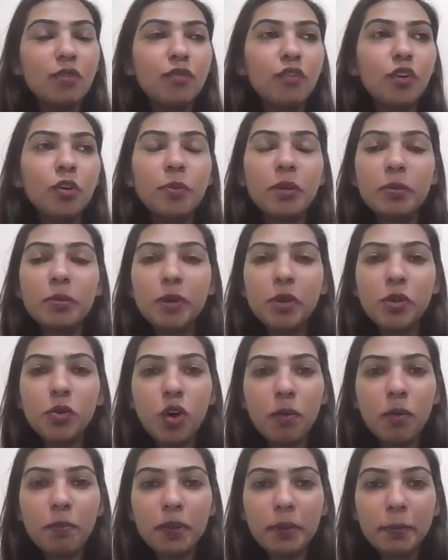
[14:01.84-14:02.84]
For people who
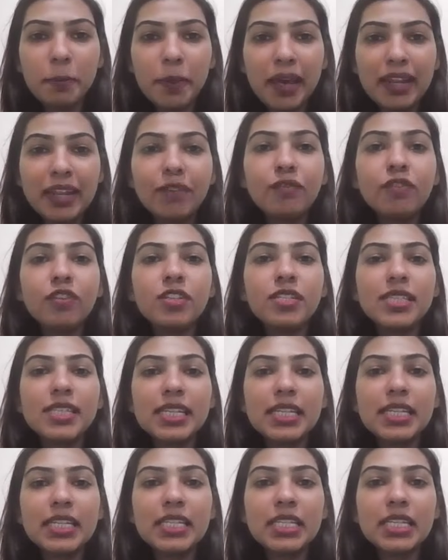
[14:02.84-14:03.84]
are preparing for
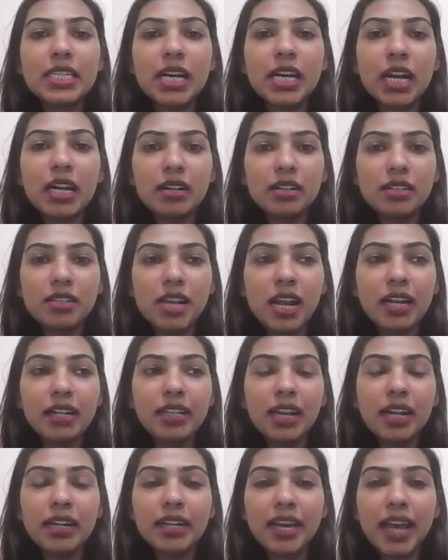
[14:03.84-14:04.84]
CET,
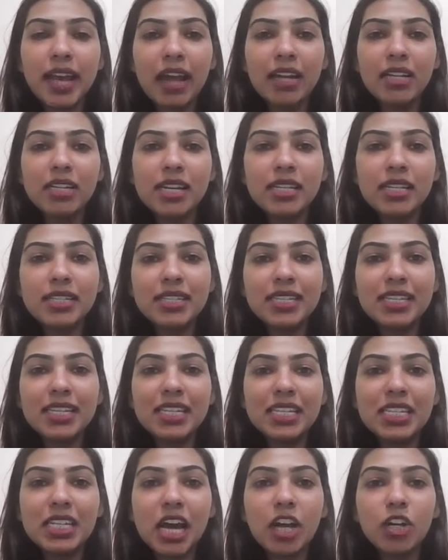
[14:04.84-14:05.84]
understand that CAT and
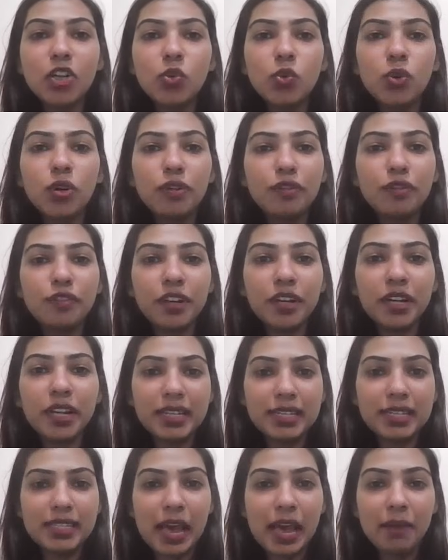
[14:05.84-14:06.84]
CET are two different
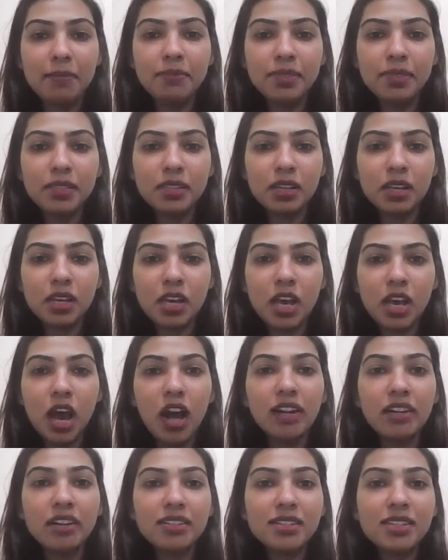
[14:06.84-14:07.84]
exams.
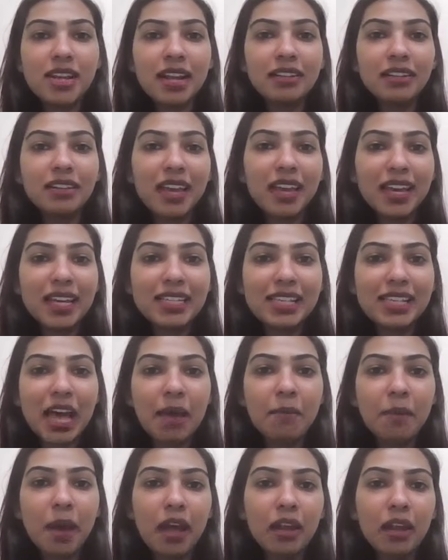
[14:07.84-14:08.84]
Understand the
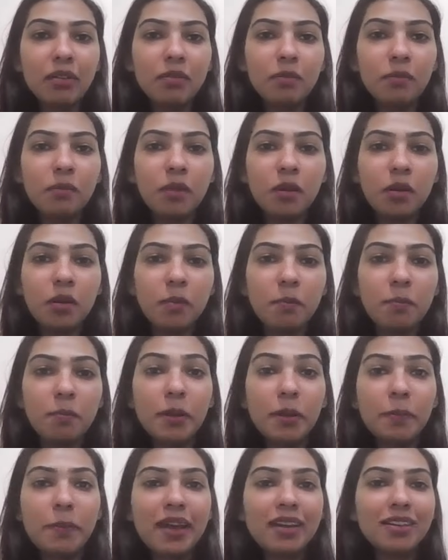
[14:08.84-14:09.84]
exam and
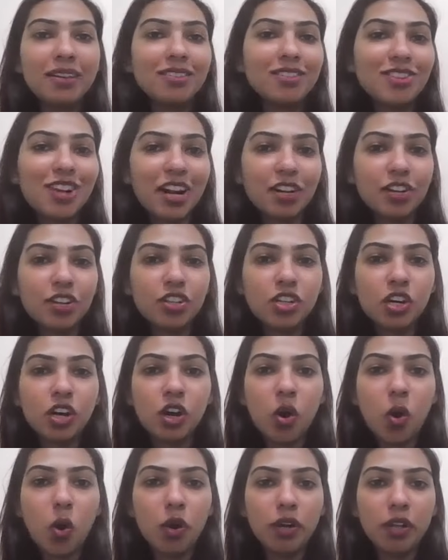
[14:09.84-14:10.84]
prepare a strategy
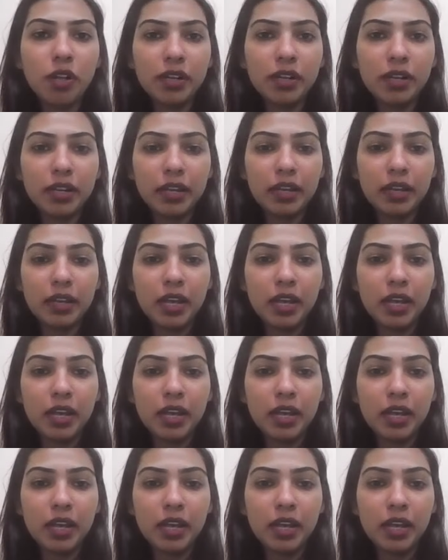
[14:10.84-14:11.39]
accordingly.